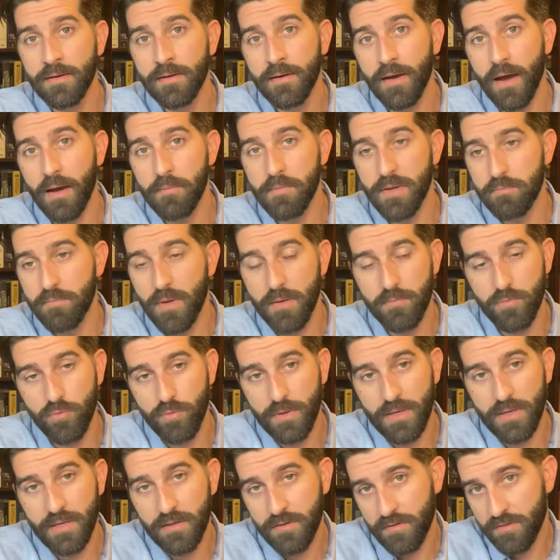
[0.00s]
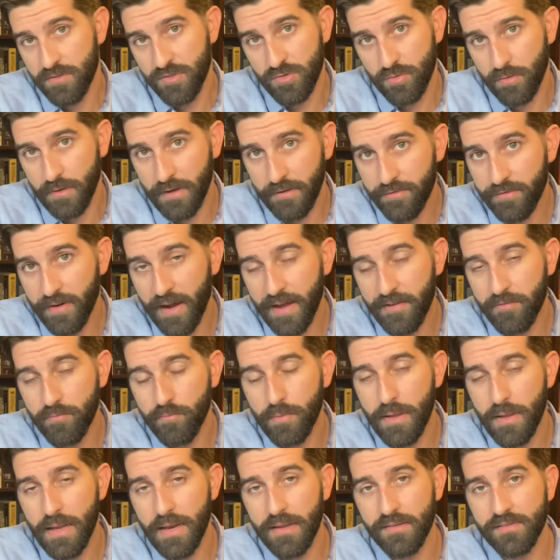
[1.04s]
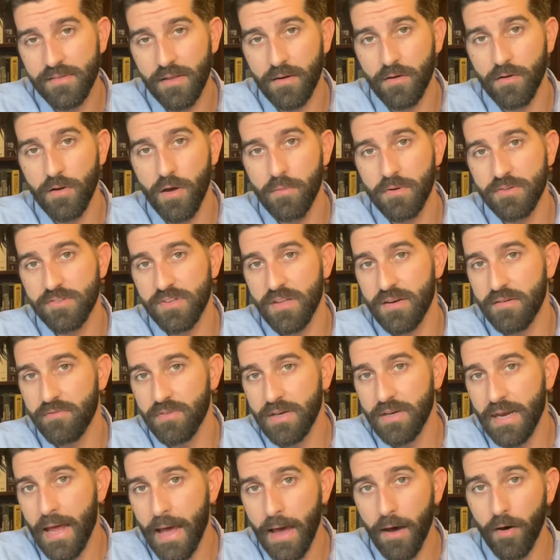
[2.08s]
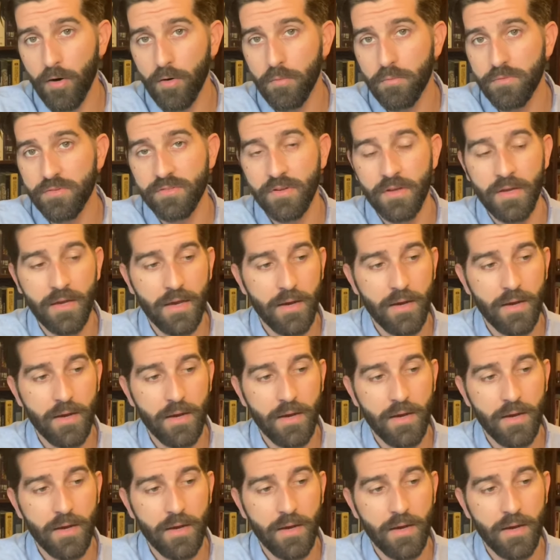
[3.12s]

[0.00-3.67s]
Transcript: I mean, maybe we shorten it five minutes. I don't know how much that even helps.